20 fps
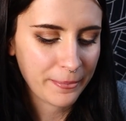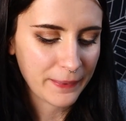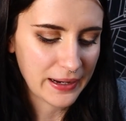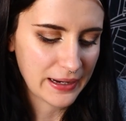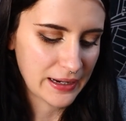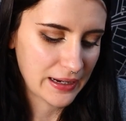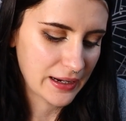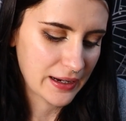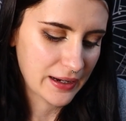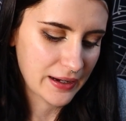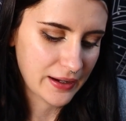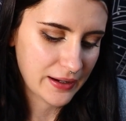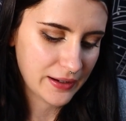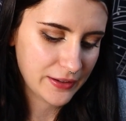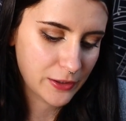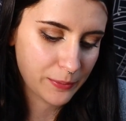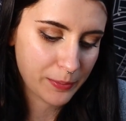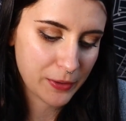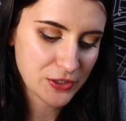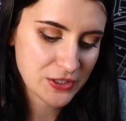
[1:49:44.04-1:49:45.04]
Uh,
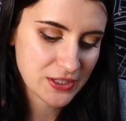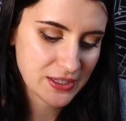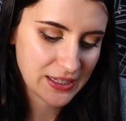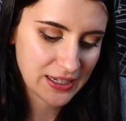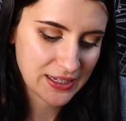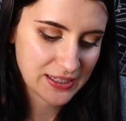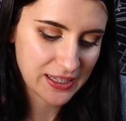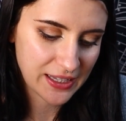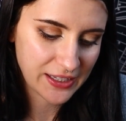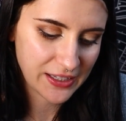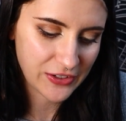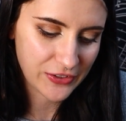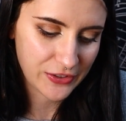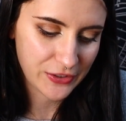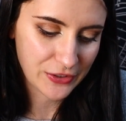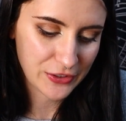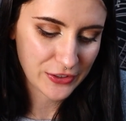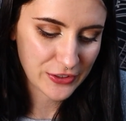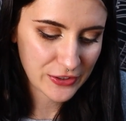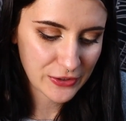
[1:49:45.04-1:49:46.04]
your person thinks that
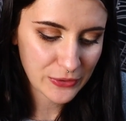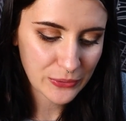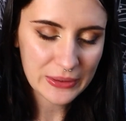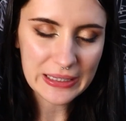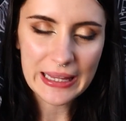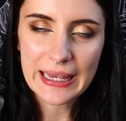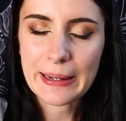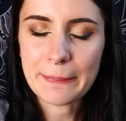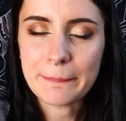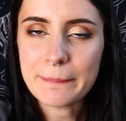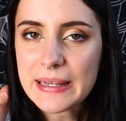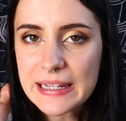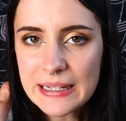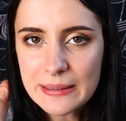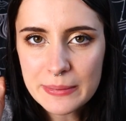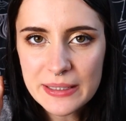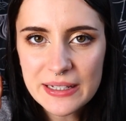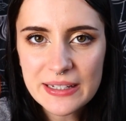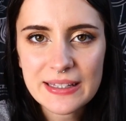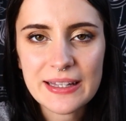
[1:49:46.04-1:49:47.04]
you're cute like a
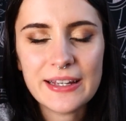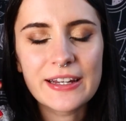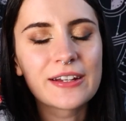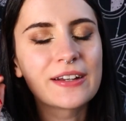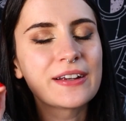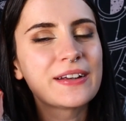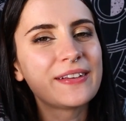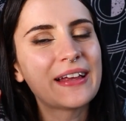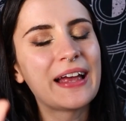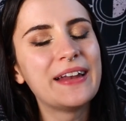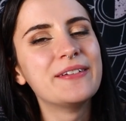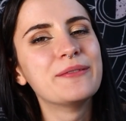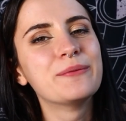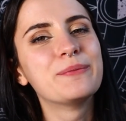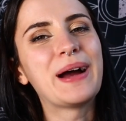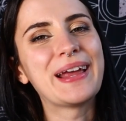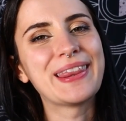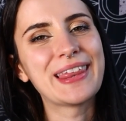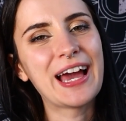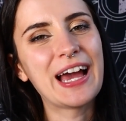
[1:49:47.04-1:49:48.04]
baby, like, and
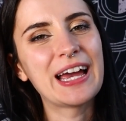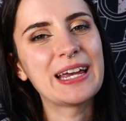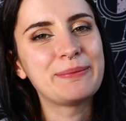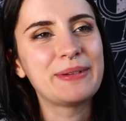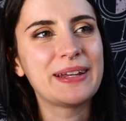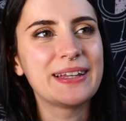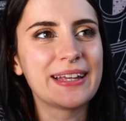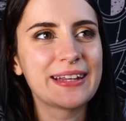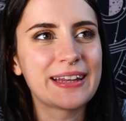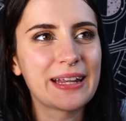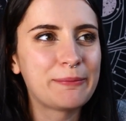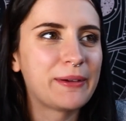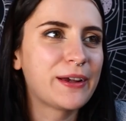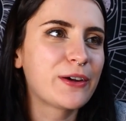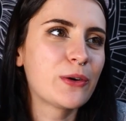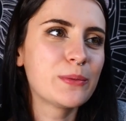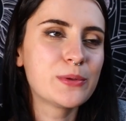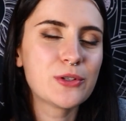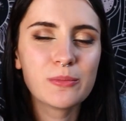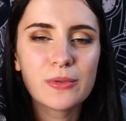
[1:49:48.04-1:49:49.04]
by that I mean like they
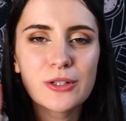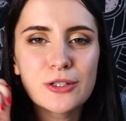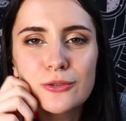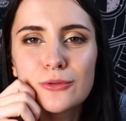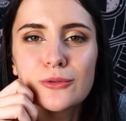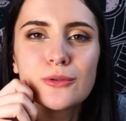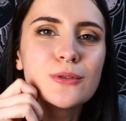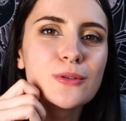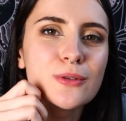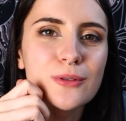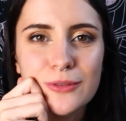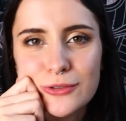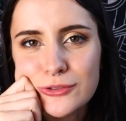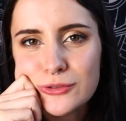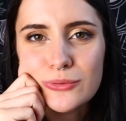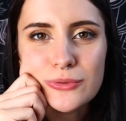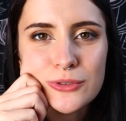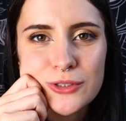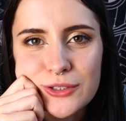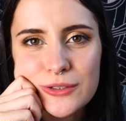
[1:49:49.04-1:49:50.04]
might go up to you and be like, oh,
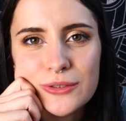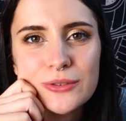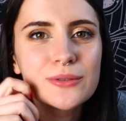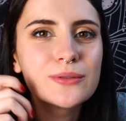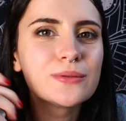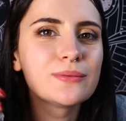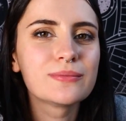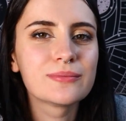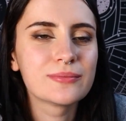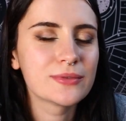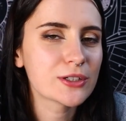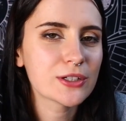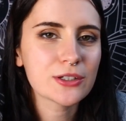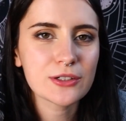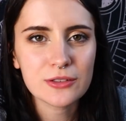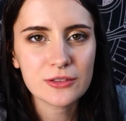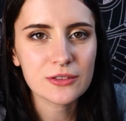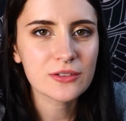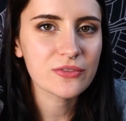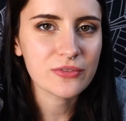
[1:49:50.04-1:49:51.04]
so cute, look at
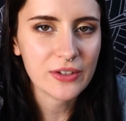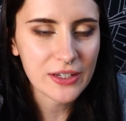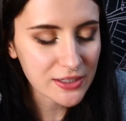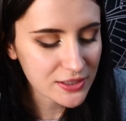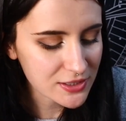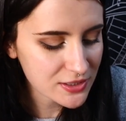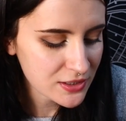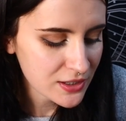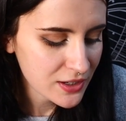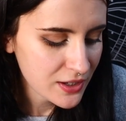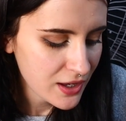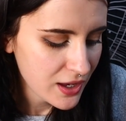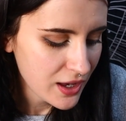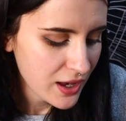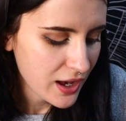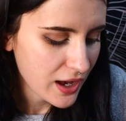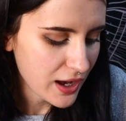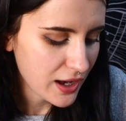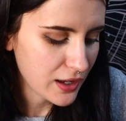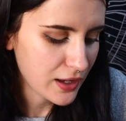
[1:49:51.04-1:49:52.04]
your little face.
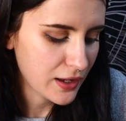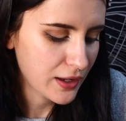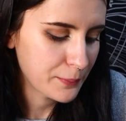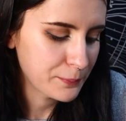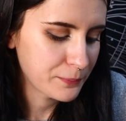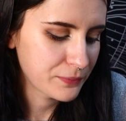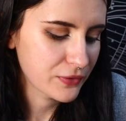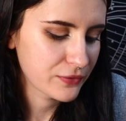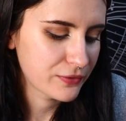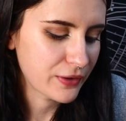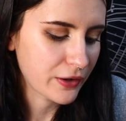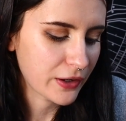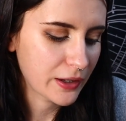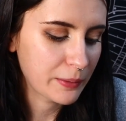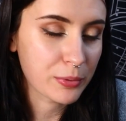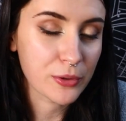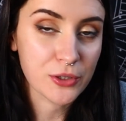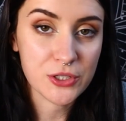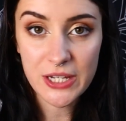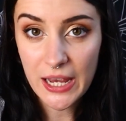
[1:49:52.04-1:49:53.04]
Um,
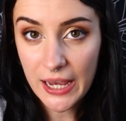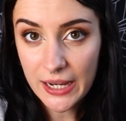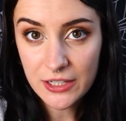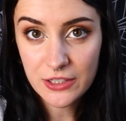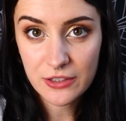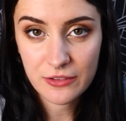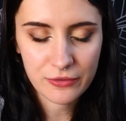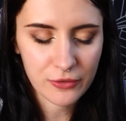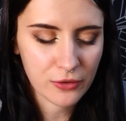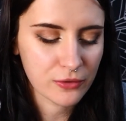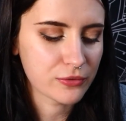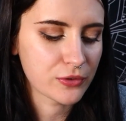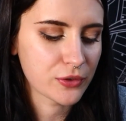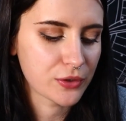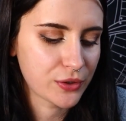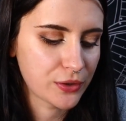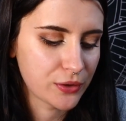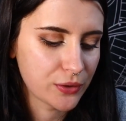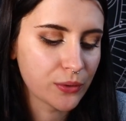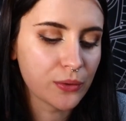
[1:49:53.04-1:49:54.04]
very protective over
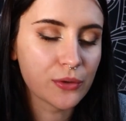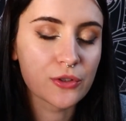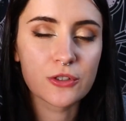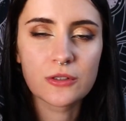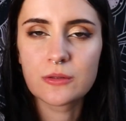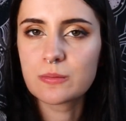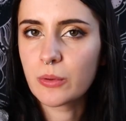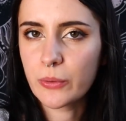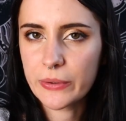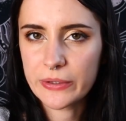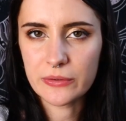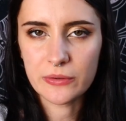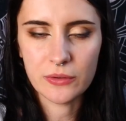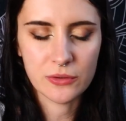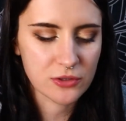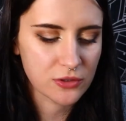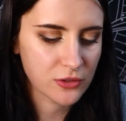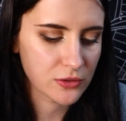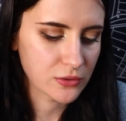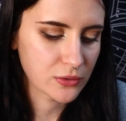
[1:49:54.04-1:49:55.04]
you,
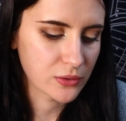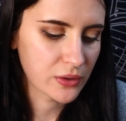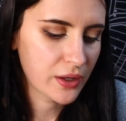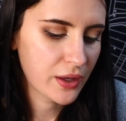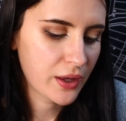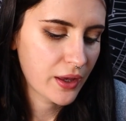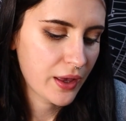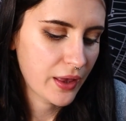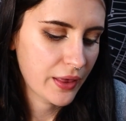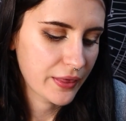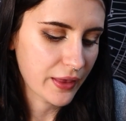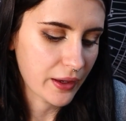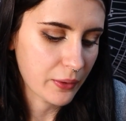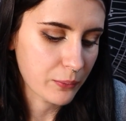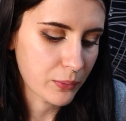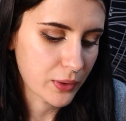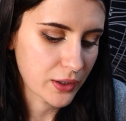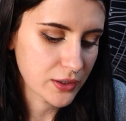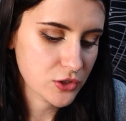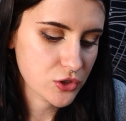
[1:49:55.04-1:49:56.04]
spoils you. They
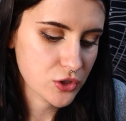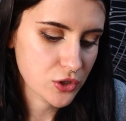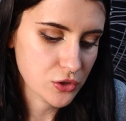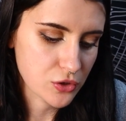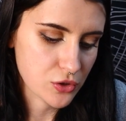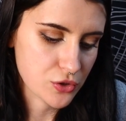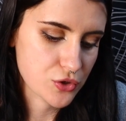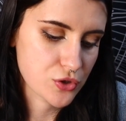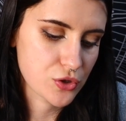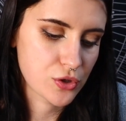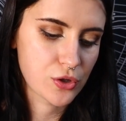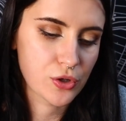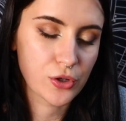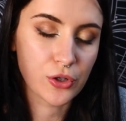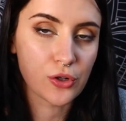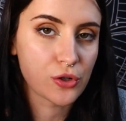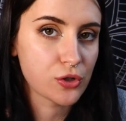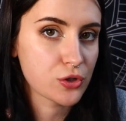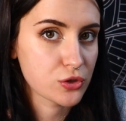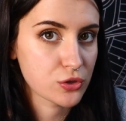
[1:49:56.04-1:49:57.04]
want to nurture
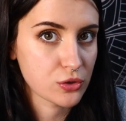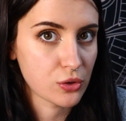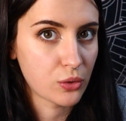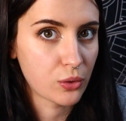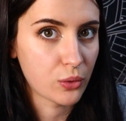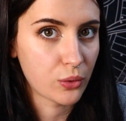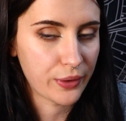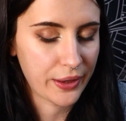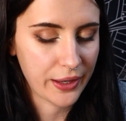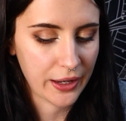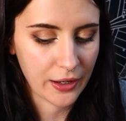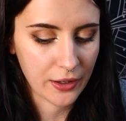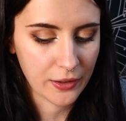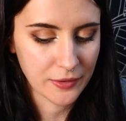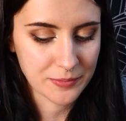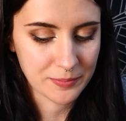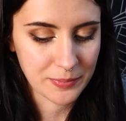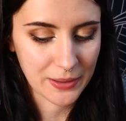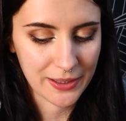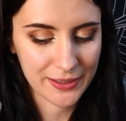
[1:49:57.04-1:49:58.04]
your soul
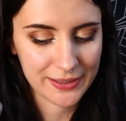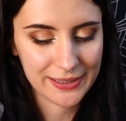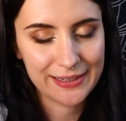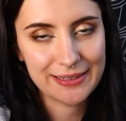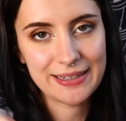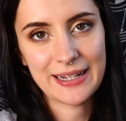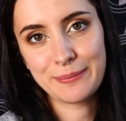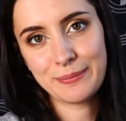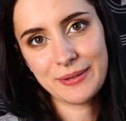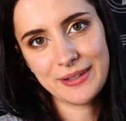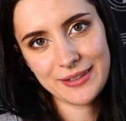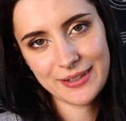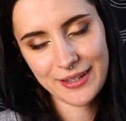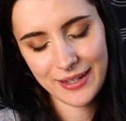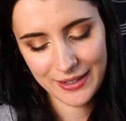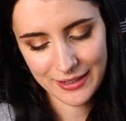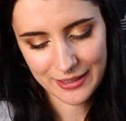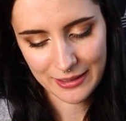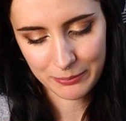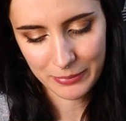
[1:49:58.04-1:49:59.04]
and body. I mean,
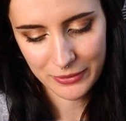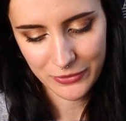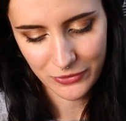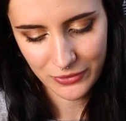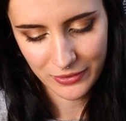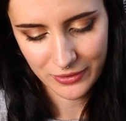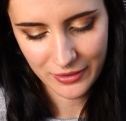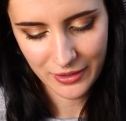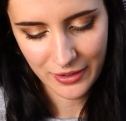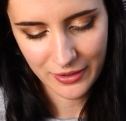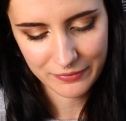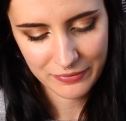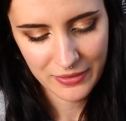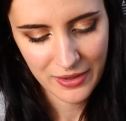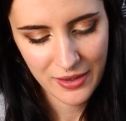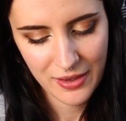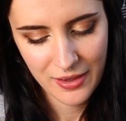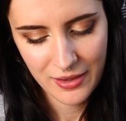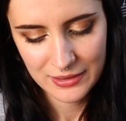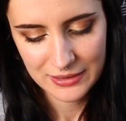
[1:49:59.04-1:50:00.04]
can it get better than that?
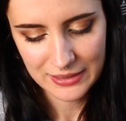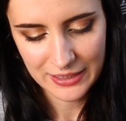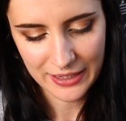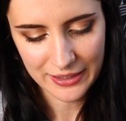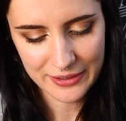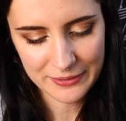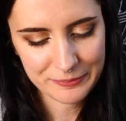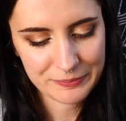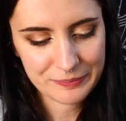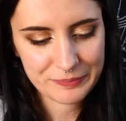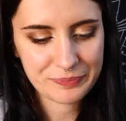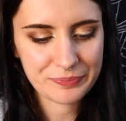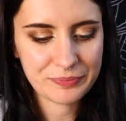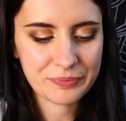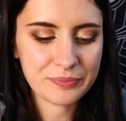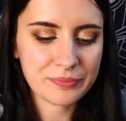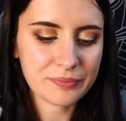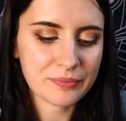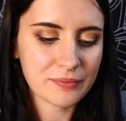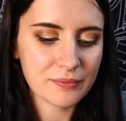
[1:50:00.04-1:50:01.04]
Like,
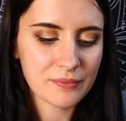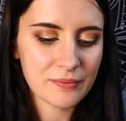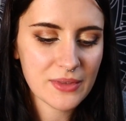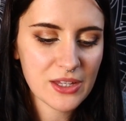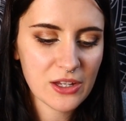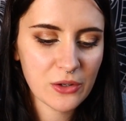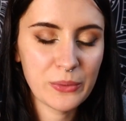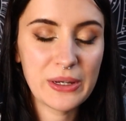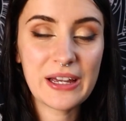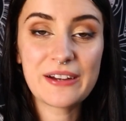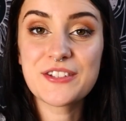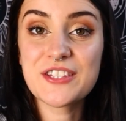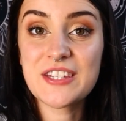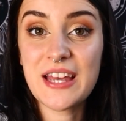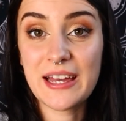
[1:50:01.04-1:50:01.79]
we have